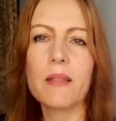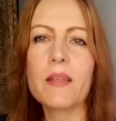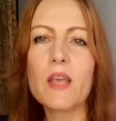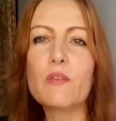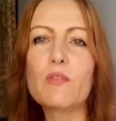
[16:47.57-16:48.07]

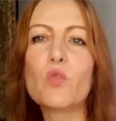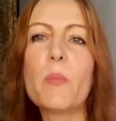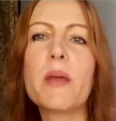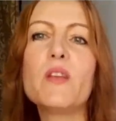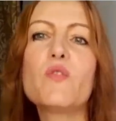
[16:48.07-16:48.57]
And they gave
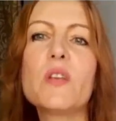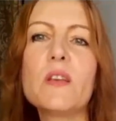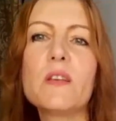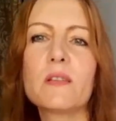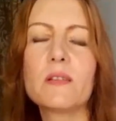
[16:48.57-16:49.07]
so many
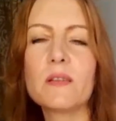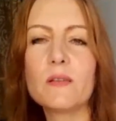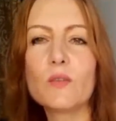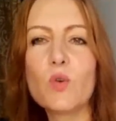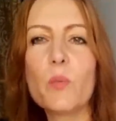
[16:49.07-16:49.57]
reasons
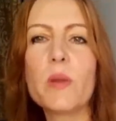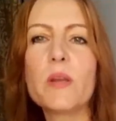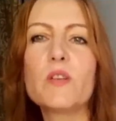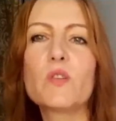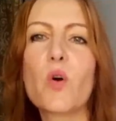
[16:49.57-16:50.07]
and so
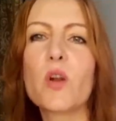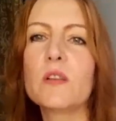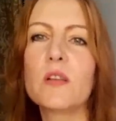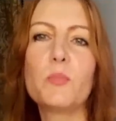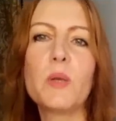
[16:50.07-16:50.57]
many
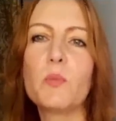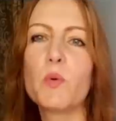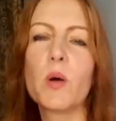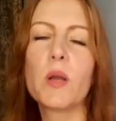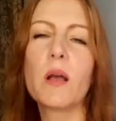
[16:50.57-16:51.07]
stories that
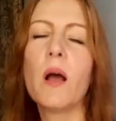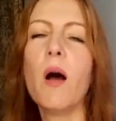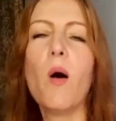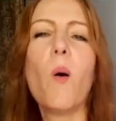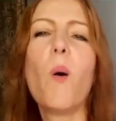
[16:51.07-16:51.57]
people were like,
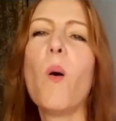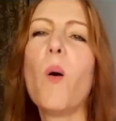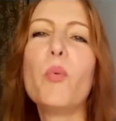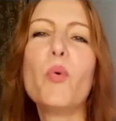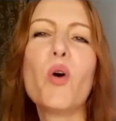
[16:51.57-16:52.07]

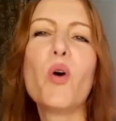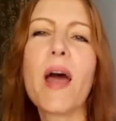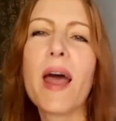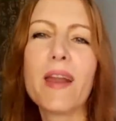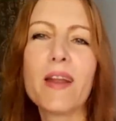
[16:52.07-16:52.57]
oh, poor
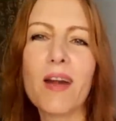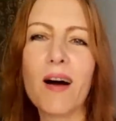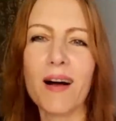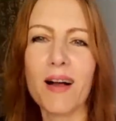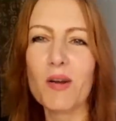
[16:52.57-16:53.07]

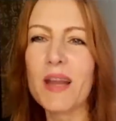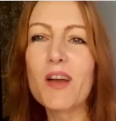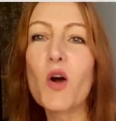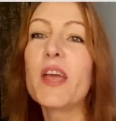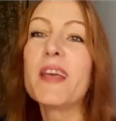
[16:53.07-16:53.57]
Helena. I was
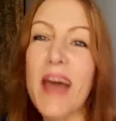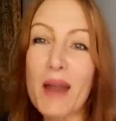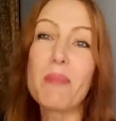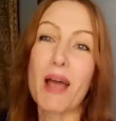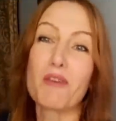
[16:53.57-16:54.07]
like, okay,
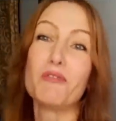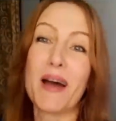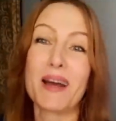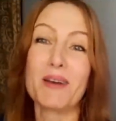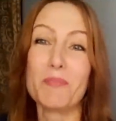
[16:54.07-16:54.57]
that
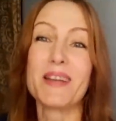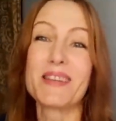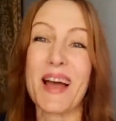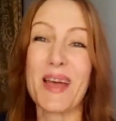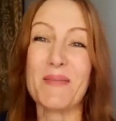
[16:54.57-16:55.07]
backfired big
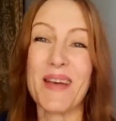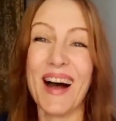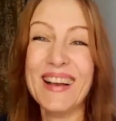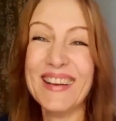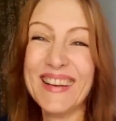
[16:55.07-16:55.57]
time, yeah.